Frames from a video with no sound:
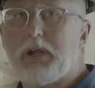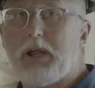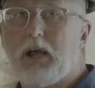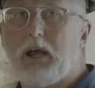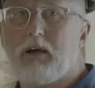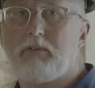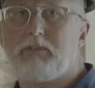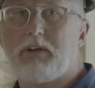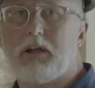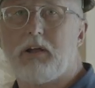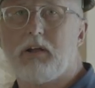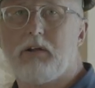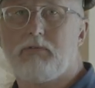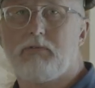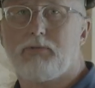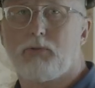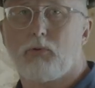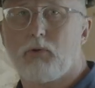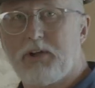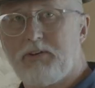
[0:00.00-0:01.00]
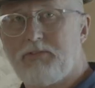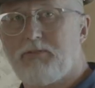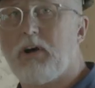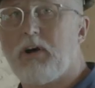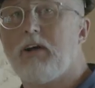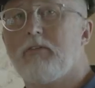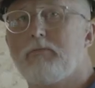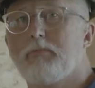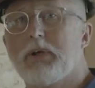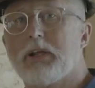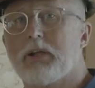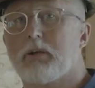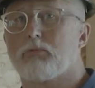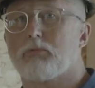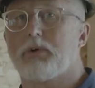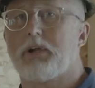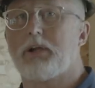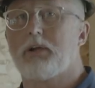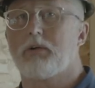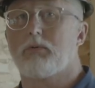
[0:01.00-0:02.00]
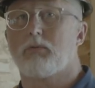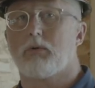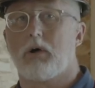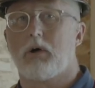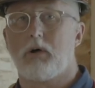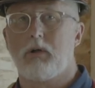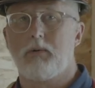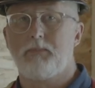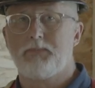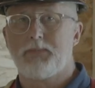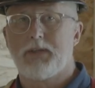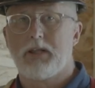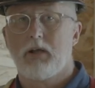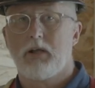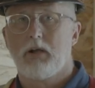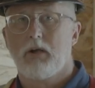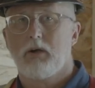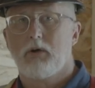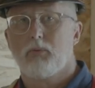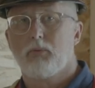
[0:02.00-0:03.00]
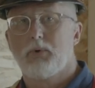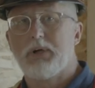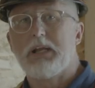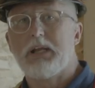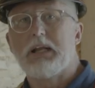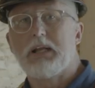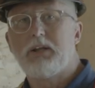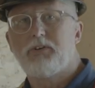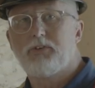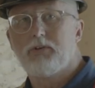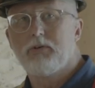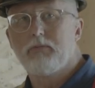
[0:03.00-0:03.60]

have a 45-minute rated wall, we need to